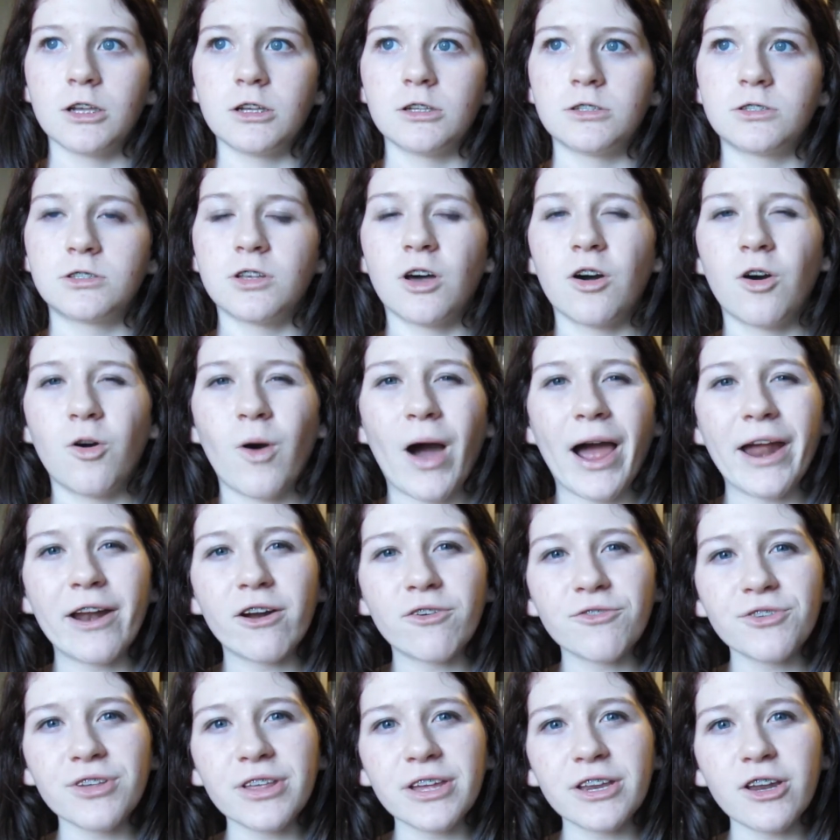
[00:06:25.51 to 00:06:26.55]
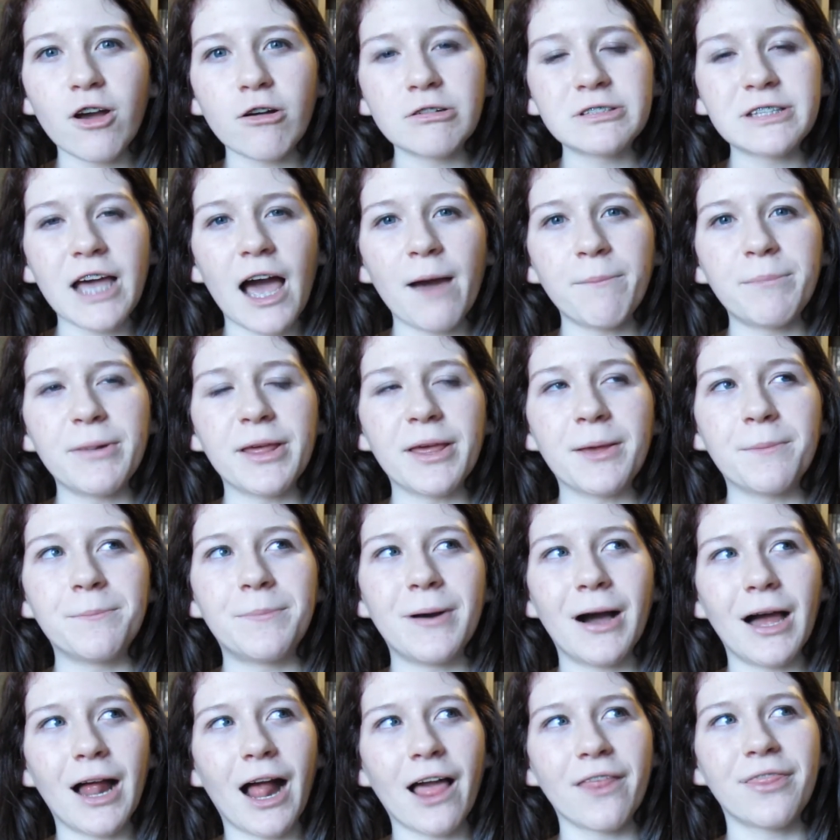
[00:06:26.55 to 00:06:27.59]
So, I don't really know what's happening,
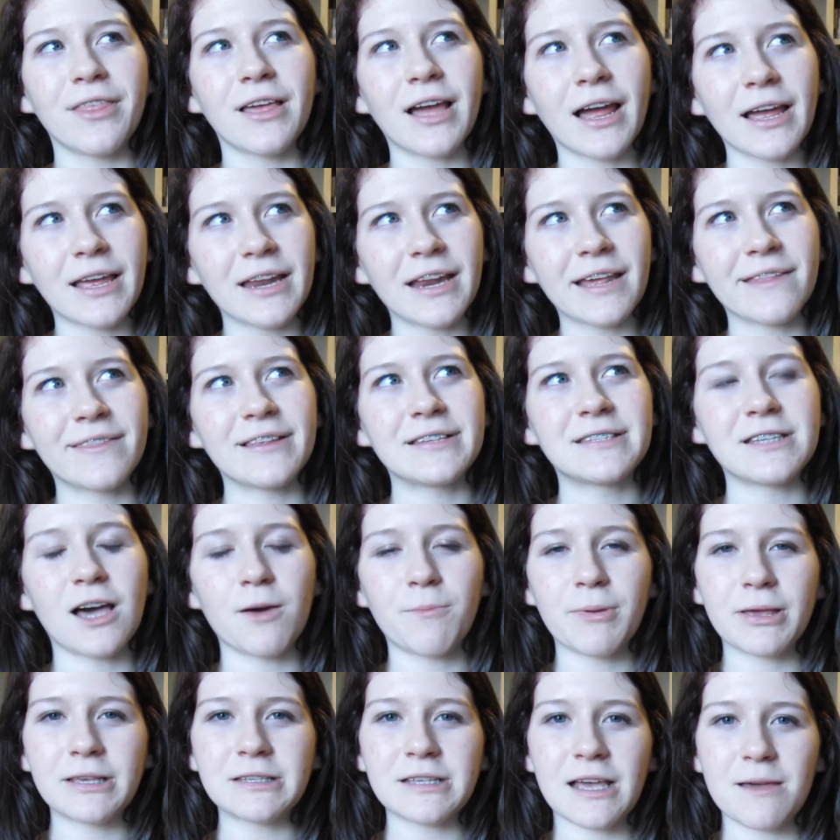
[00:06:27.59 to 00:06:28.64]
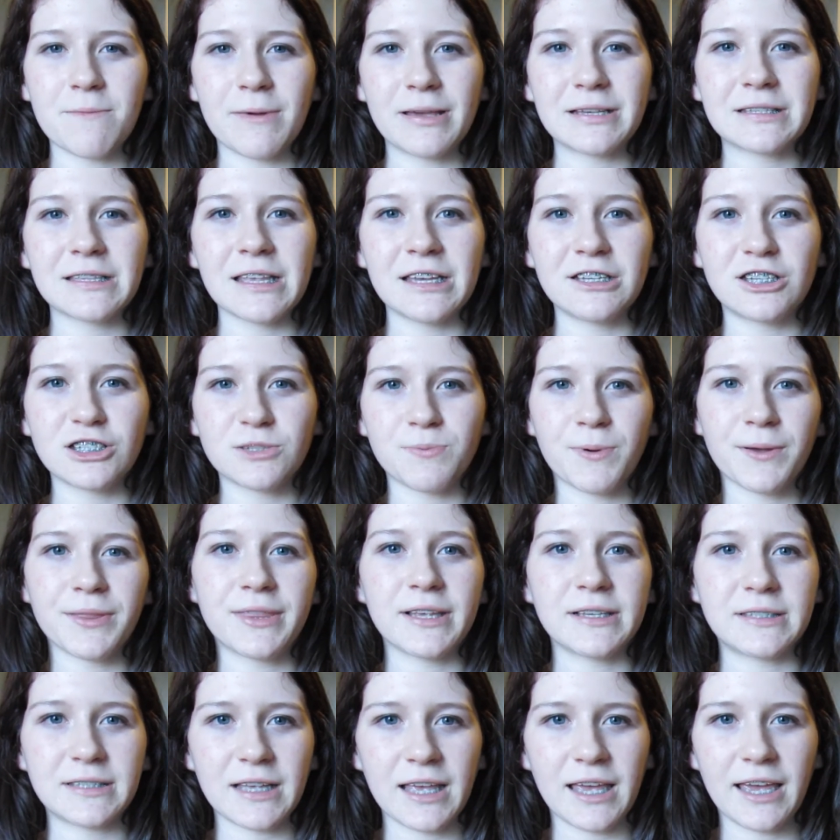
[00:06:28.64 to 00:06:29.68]
but I think I can get this up because I basically just put
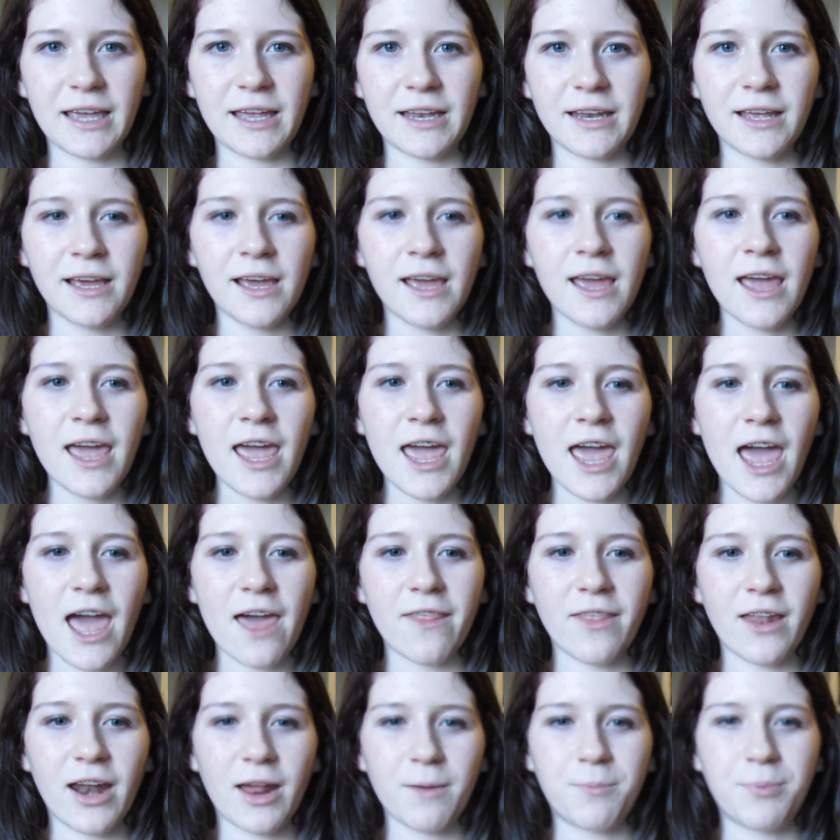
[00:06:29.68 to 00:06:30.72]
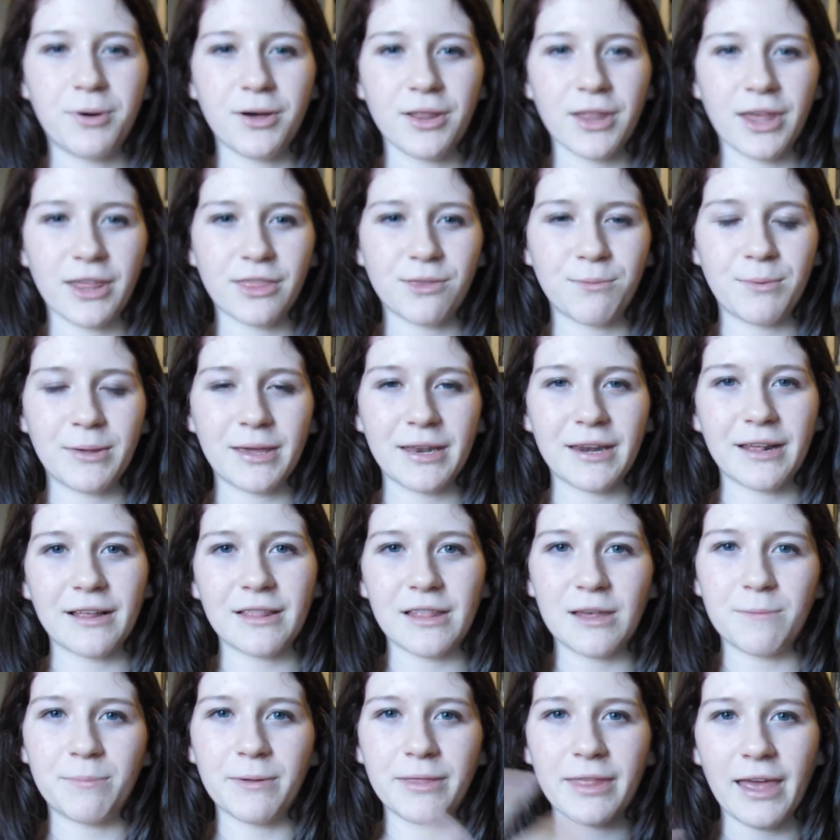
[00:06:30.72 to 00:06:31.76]
this in, and then I put, like, the beginning
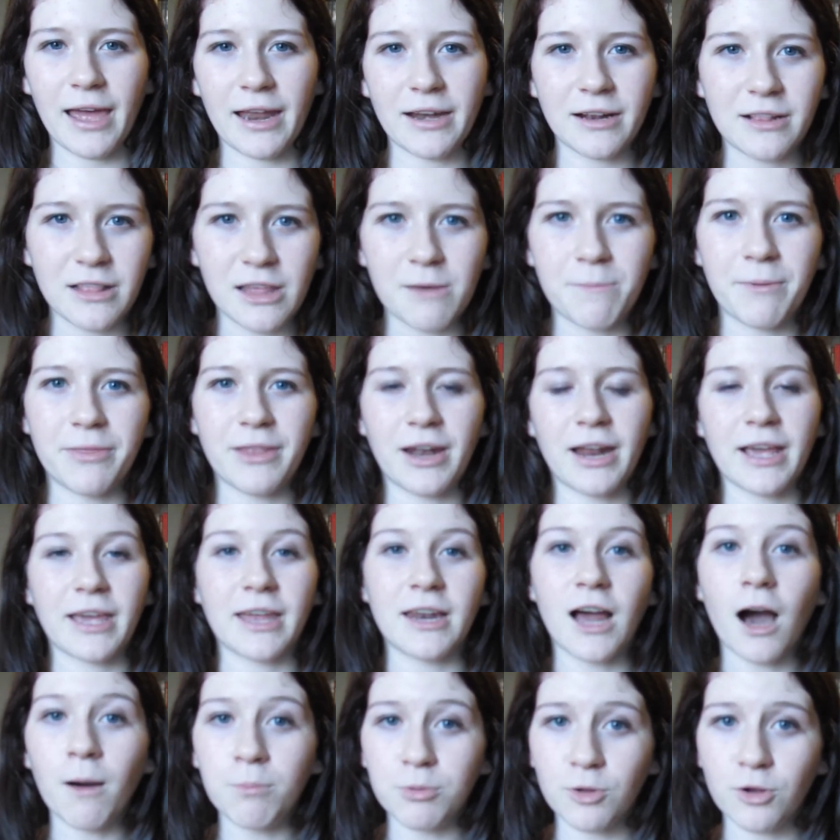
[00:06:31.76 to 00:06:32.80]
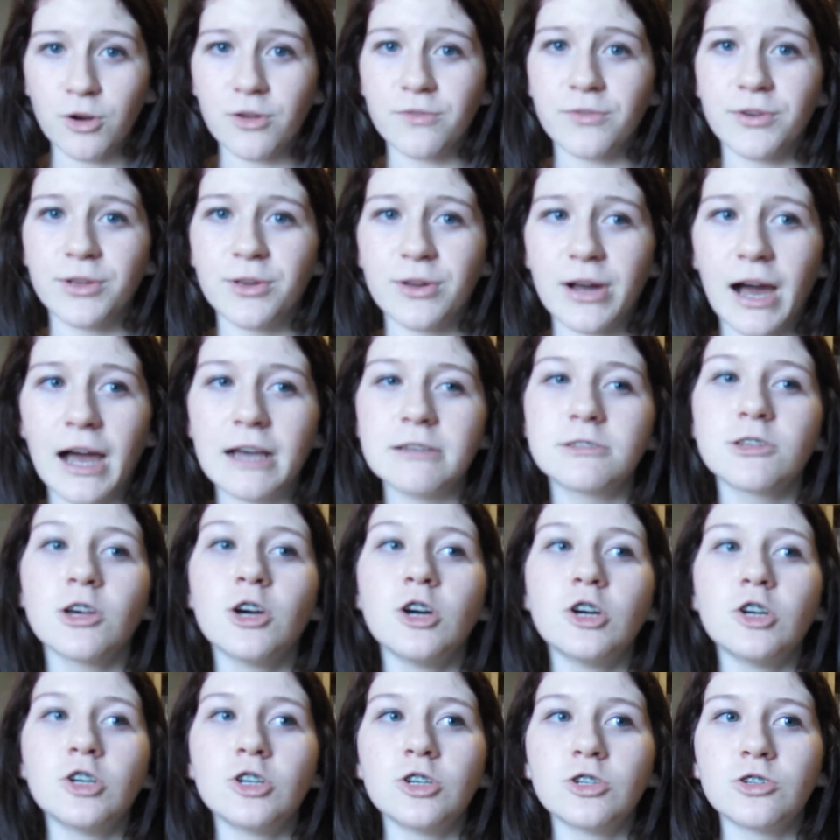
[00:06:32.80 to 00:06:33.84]
clip and the end clip, and then I can upload it for you guys.
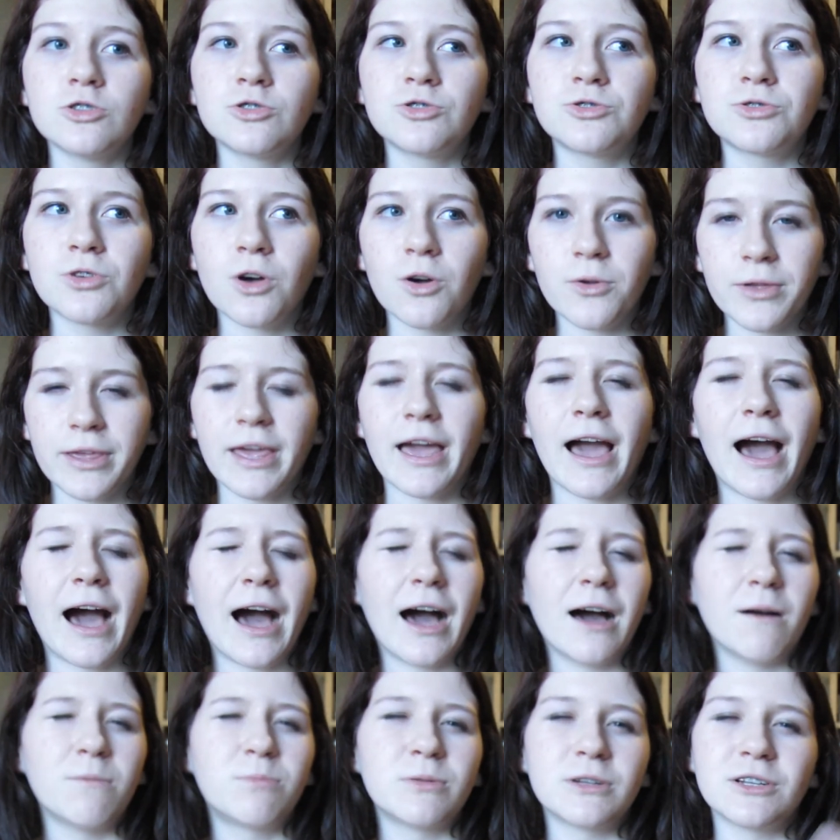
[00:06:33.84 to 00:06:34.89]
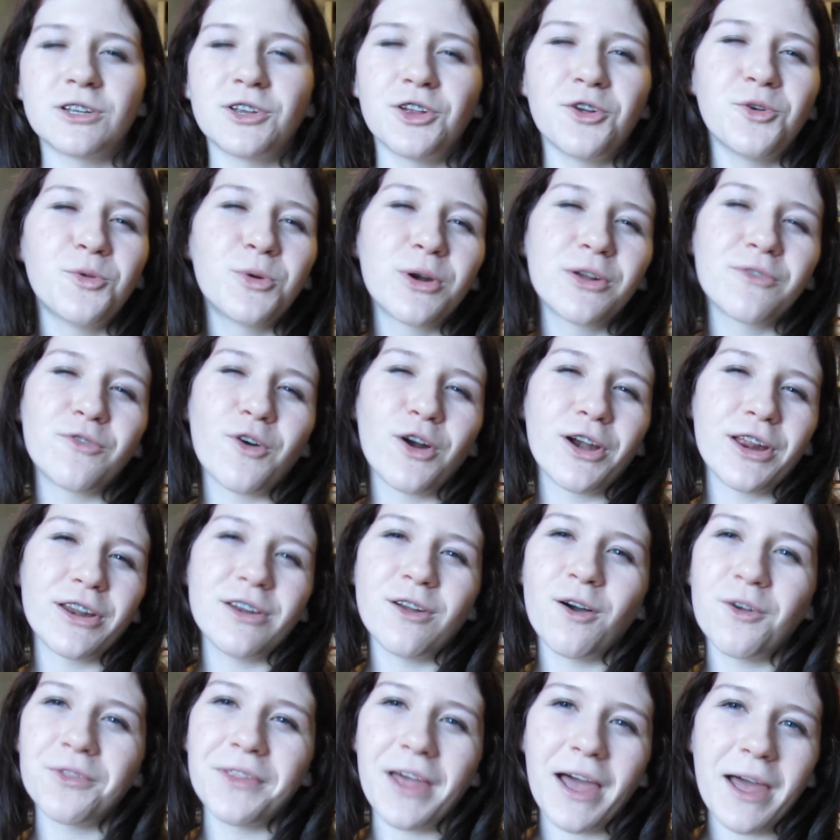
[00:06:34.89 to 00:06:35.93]
So, yeah, but you would have already
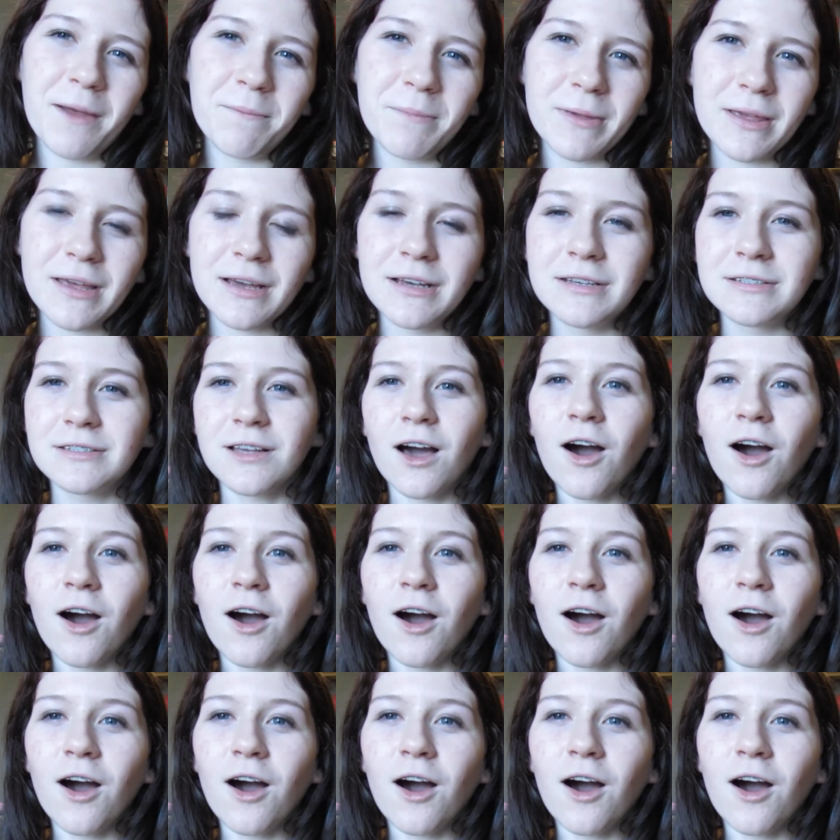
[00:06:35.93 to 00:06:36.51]
known that because,